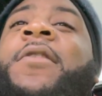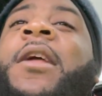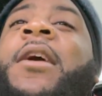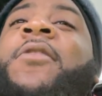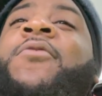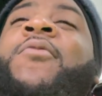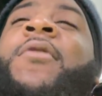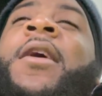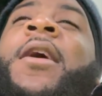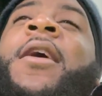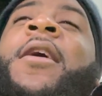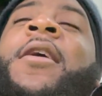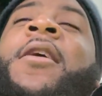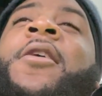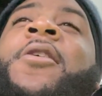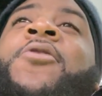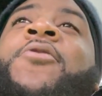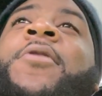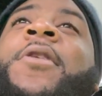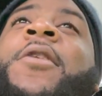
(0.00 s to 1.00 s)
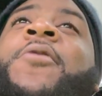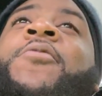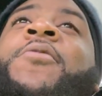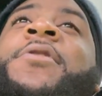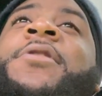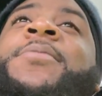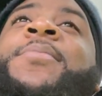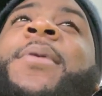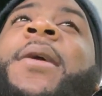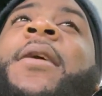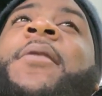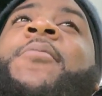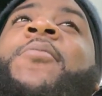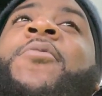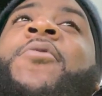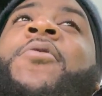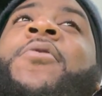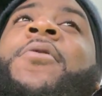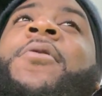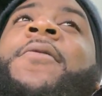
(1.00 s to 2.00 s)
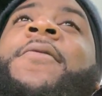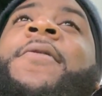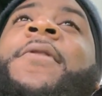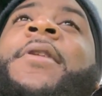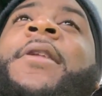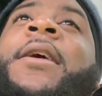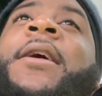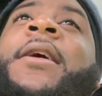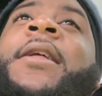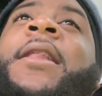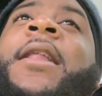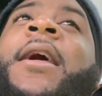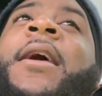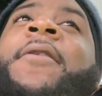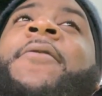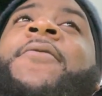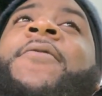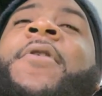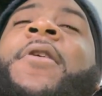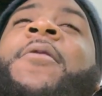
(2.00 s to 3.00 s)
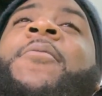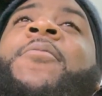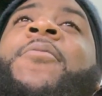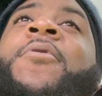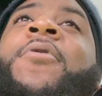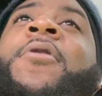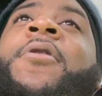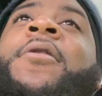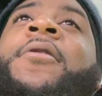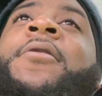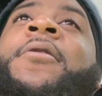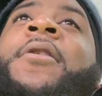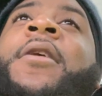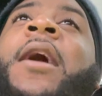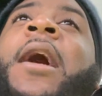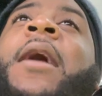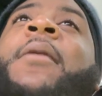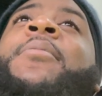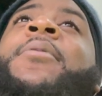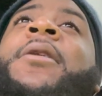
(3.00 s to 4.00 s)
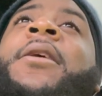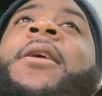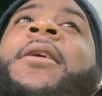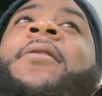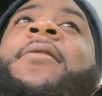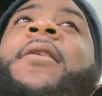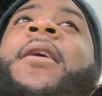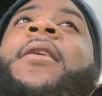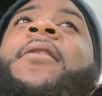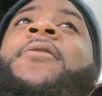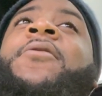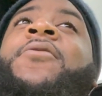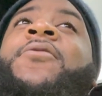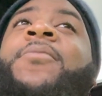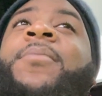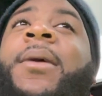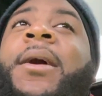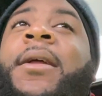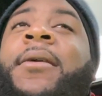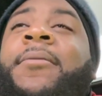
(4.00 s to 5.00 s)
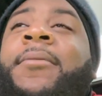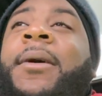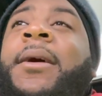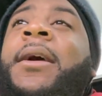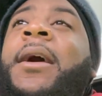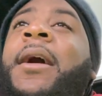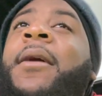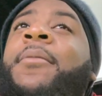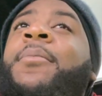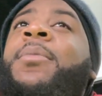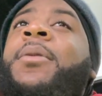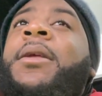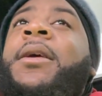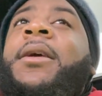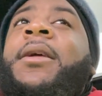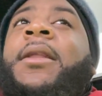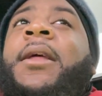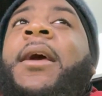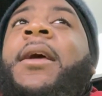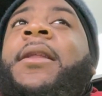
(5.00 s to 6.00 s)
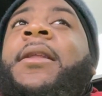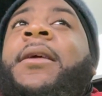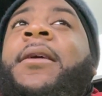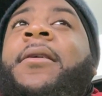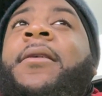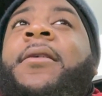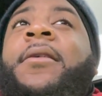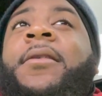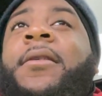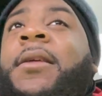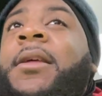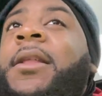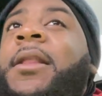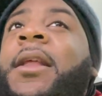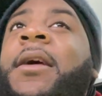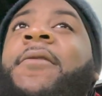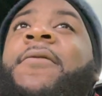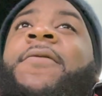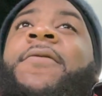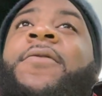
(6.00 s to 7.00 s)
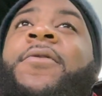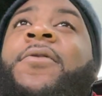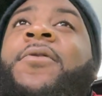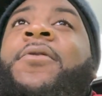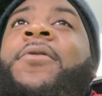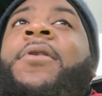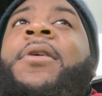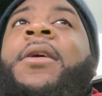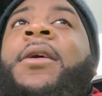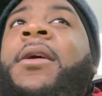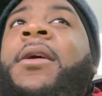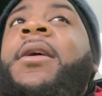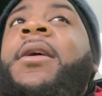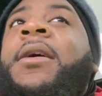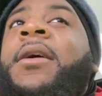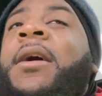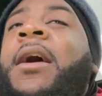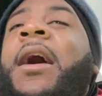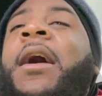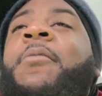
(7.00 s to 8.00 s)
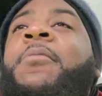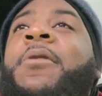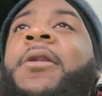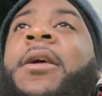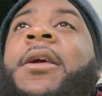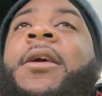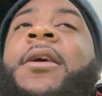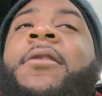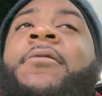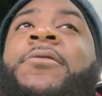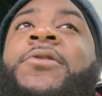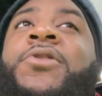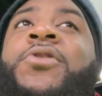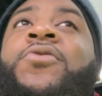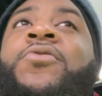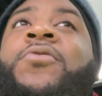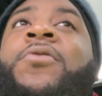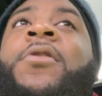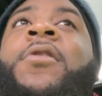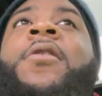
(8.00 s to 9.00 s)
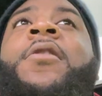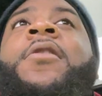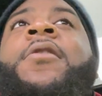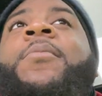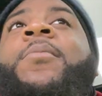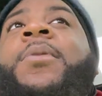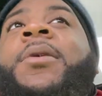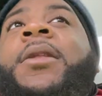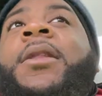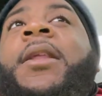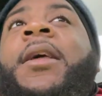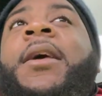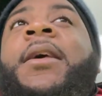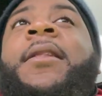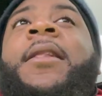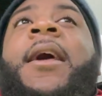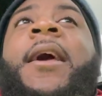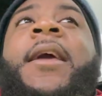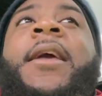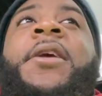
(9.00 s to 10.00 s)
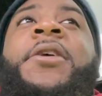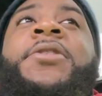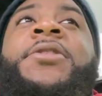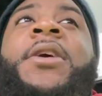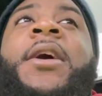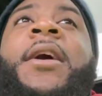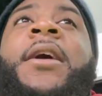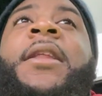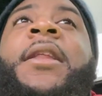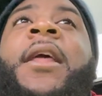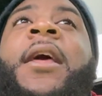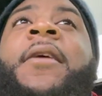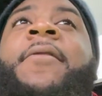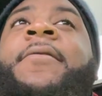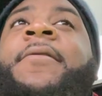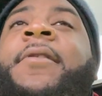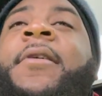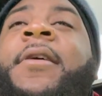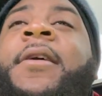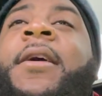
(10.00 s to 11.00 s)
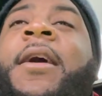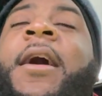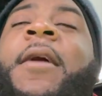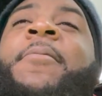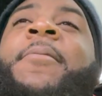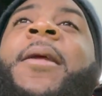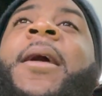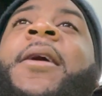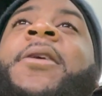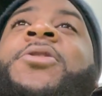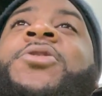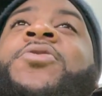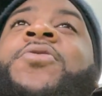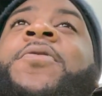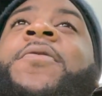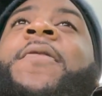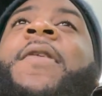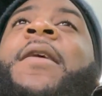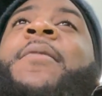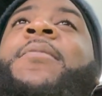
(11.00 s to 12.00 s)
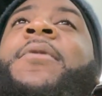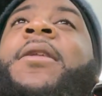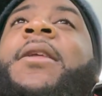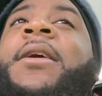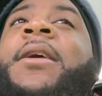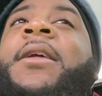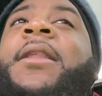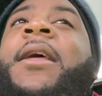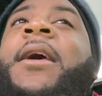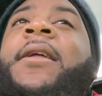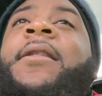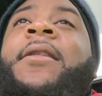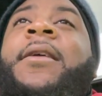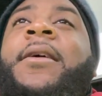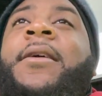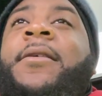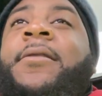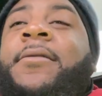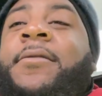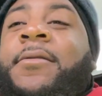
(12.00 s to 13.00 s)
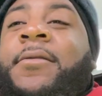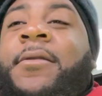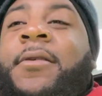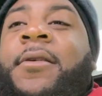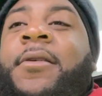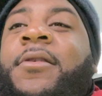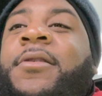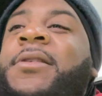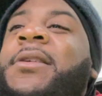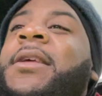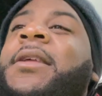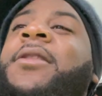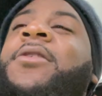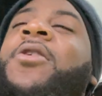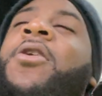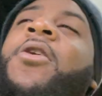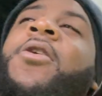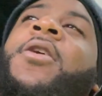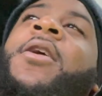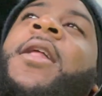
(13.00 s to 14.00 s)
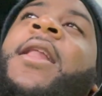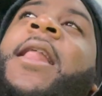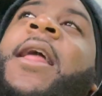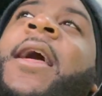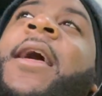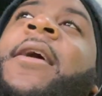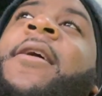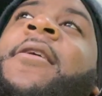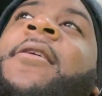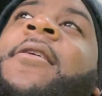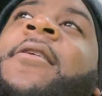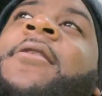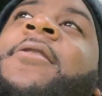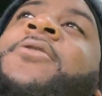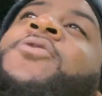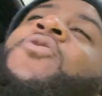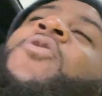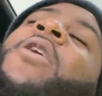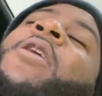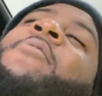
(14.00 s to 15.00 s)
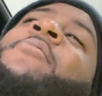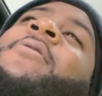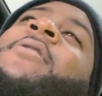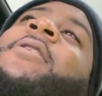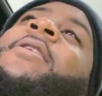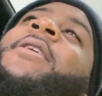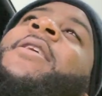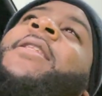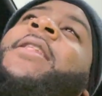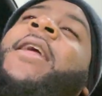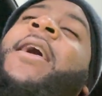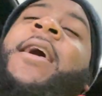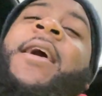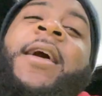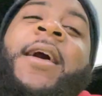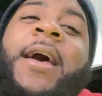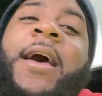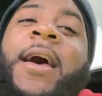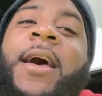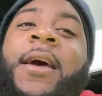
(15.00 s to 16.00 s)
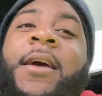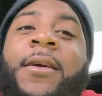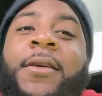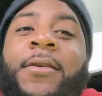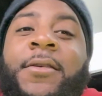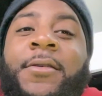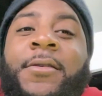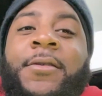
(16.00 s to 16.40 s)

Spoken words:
That's why you can respect more of a nigga like Frank Martin. I believe Tank too, by the way. I believe that nigga. Cause he left Floyd. I believe him too. But niggas like Keshawn Davis, I'm not sure if I believe that nigga. Cause he talk a lot. So I'm looking like, all right.